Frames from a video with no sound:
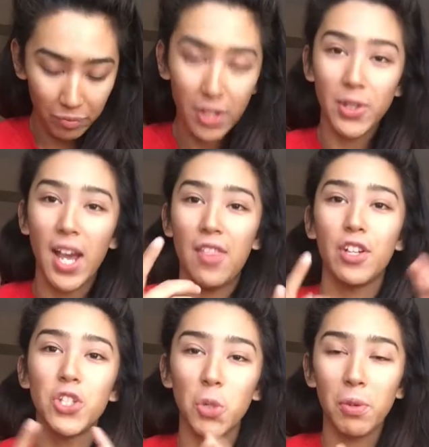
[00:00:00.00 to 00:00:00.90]
So yeah,
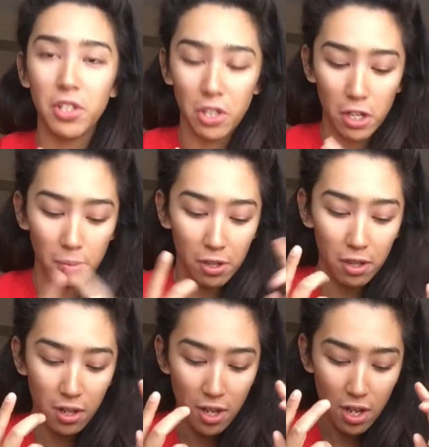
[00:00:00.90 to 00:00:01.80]
they're super
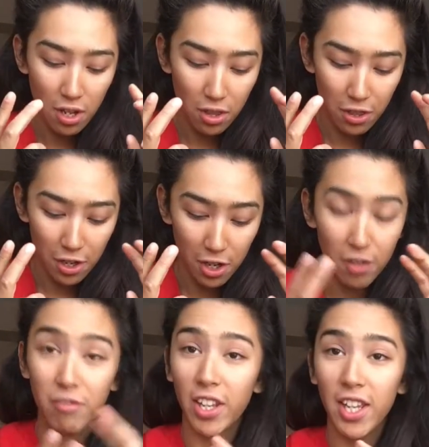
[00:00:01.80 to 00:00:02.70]
durable.
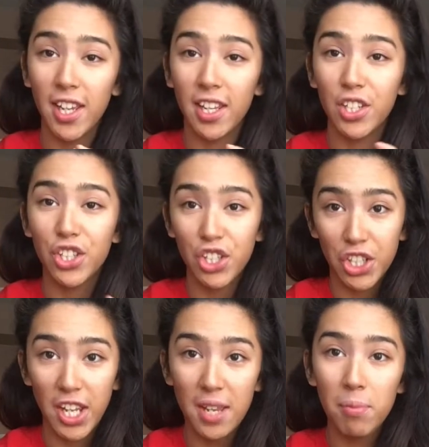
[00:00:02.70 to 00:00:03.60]
They're really
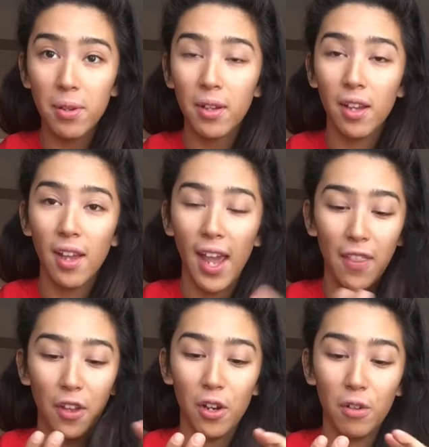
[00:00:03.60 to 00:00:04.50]
cheap,
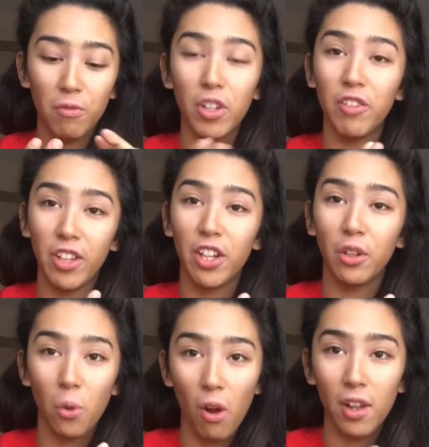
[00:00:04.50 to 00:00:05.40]
and they're really, really
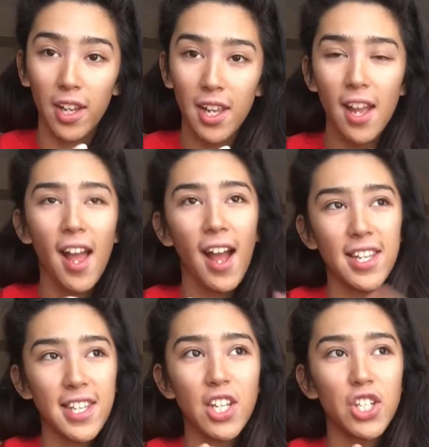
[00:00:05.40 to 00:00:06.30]
good quality. I
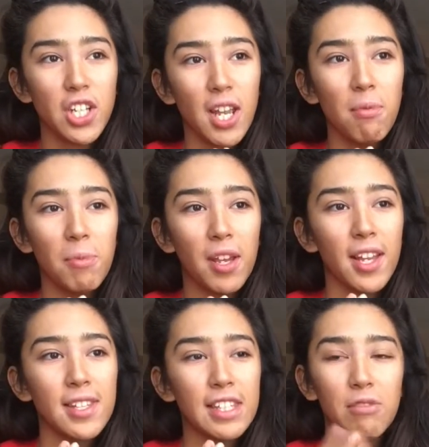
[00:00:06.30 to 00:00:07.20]
say cheap
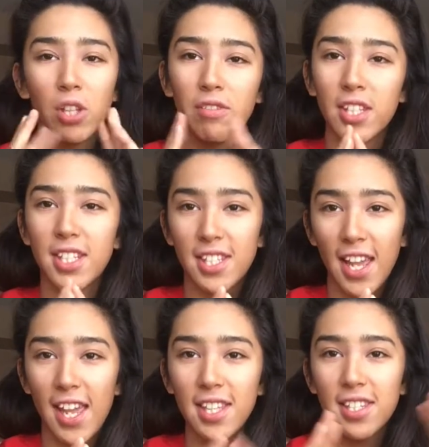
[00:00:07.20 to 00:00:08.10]
because if you live in the
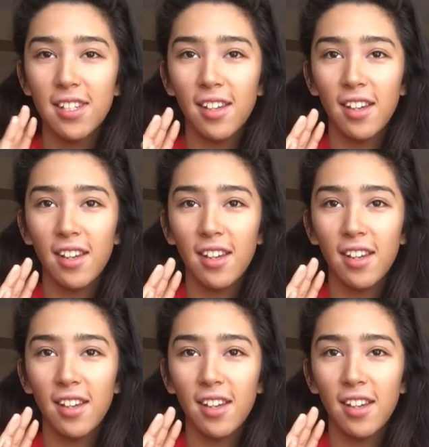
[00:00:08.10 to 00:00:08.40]
States,